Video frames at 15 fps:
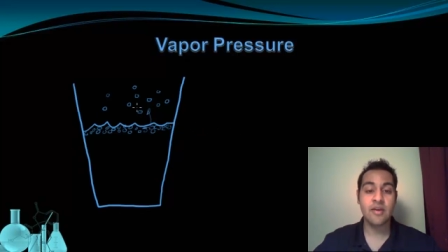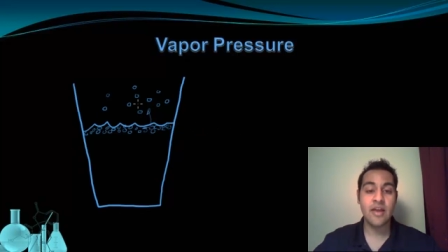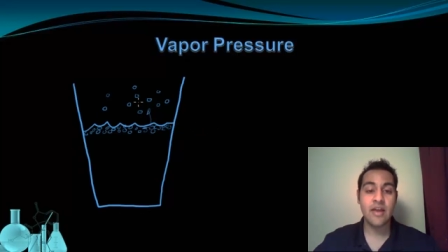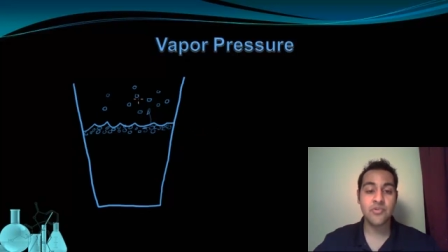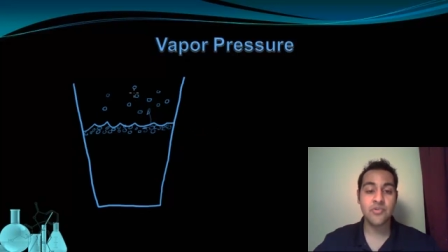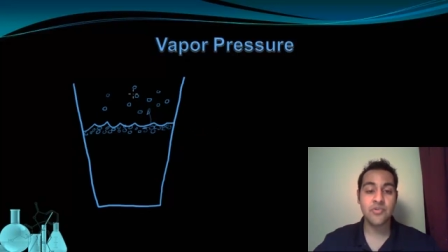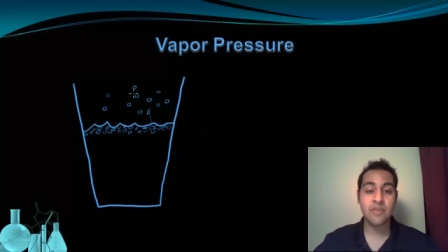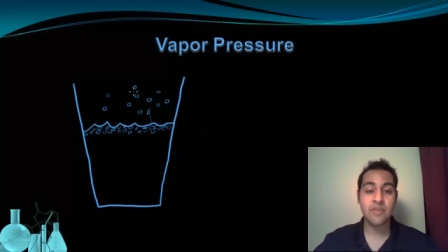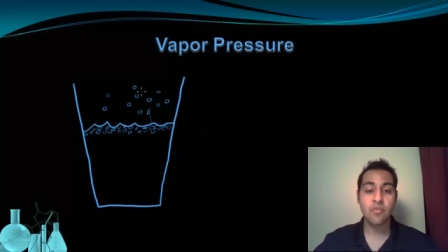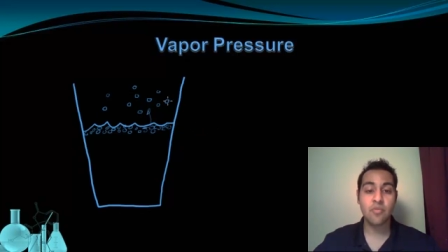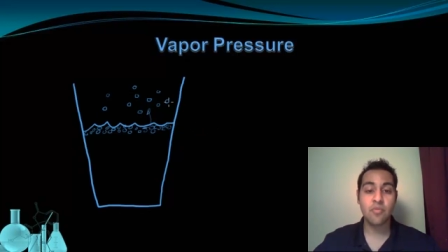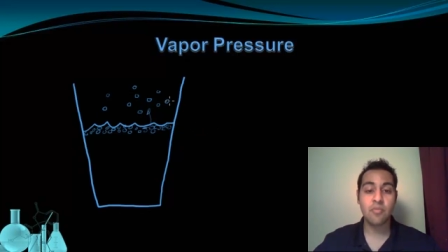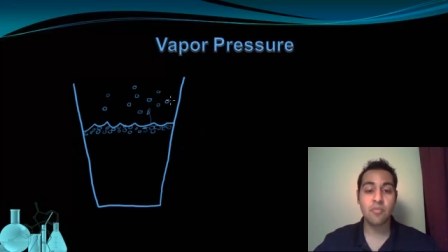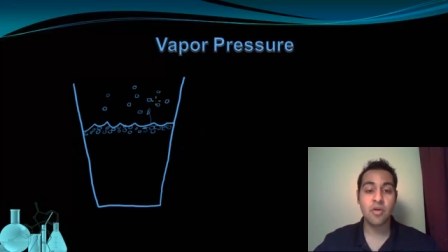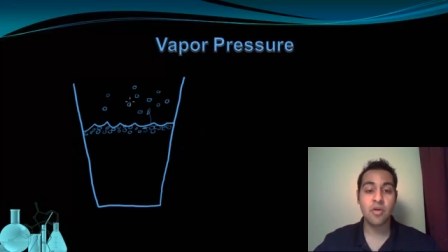and you'll get
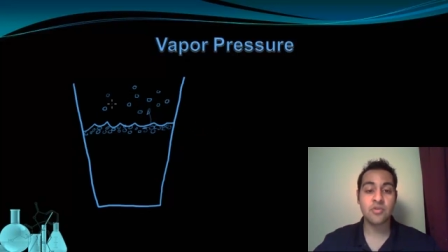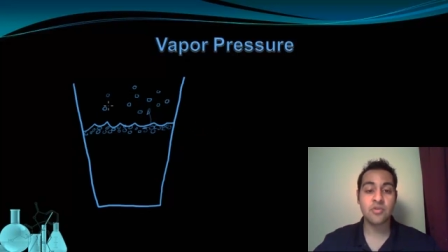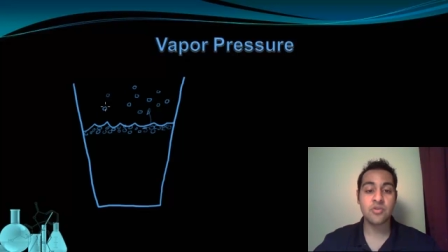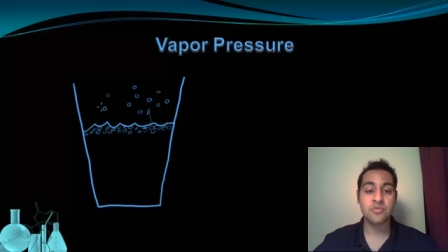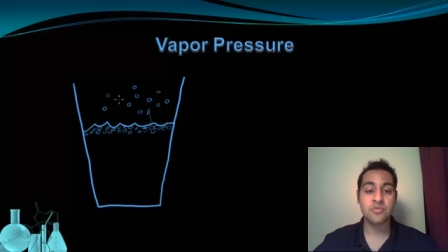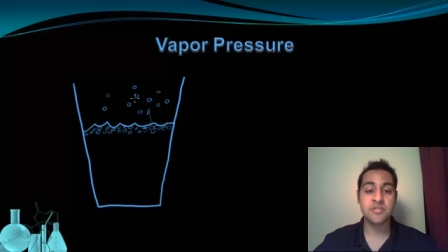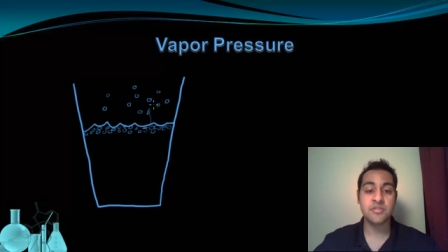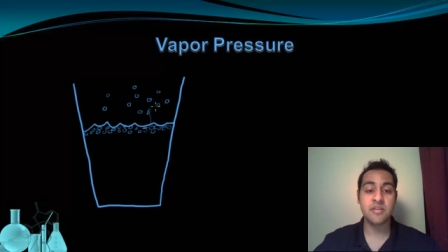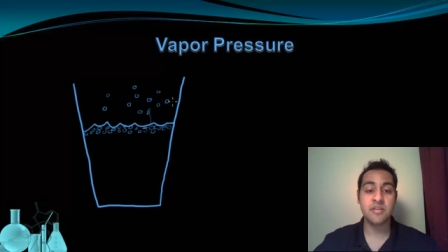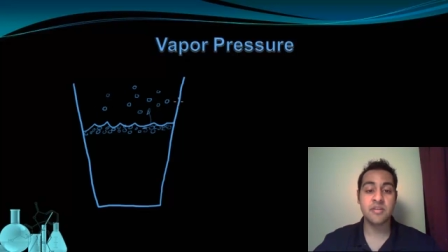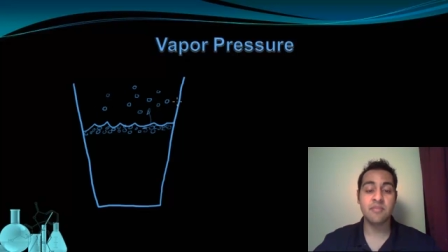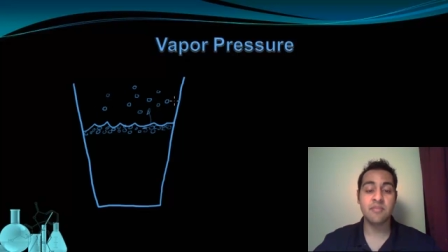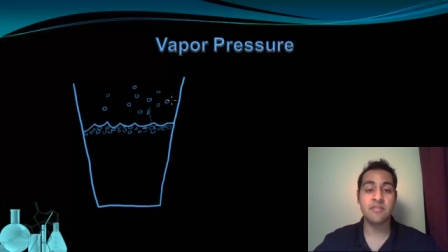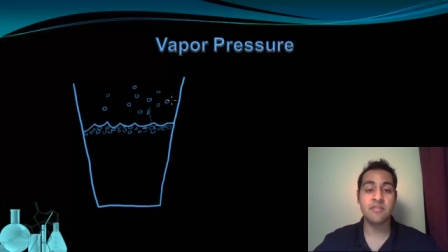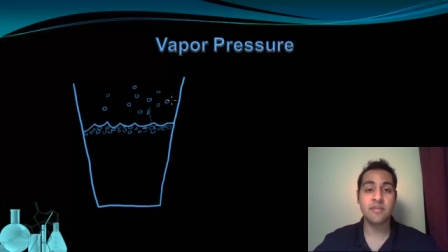more molecules sitting
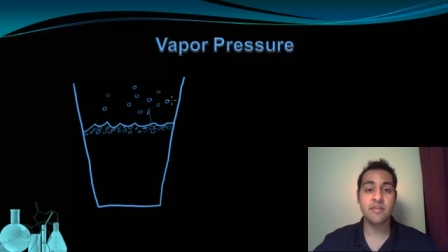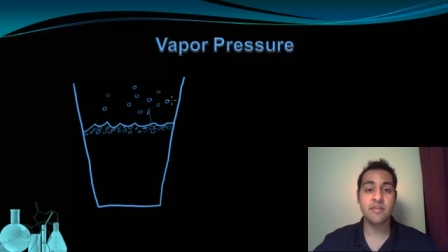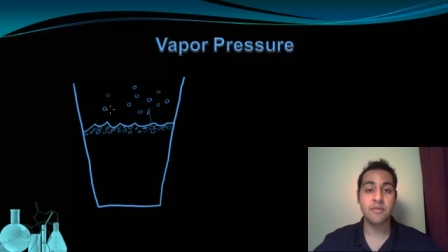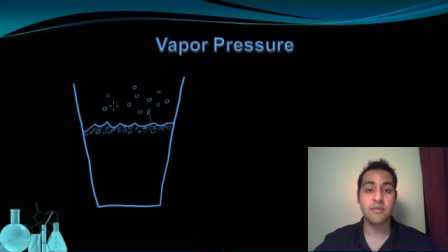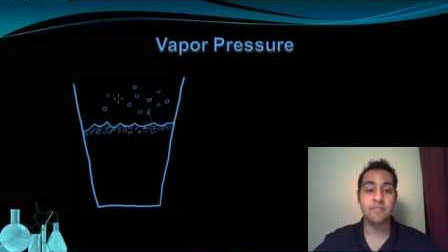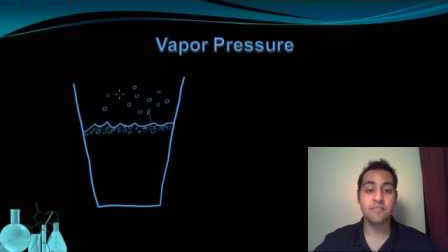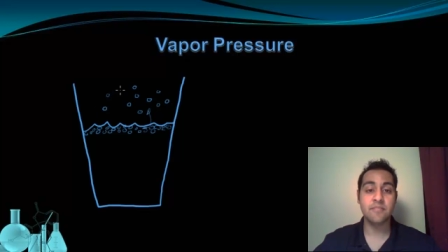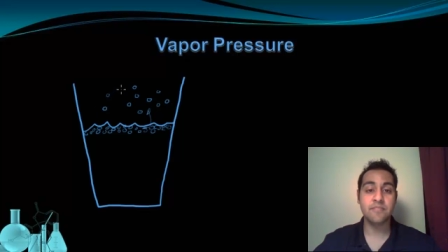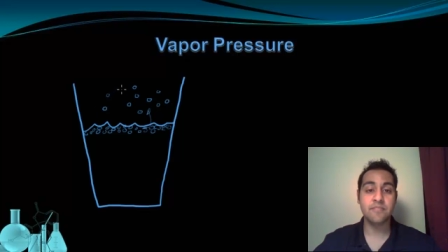above the liquid.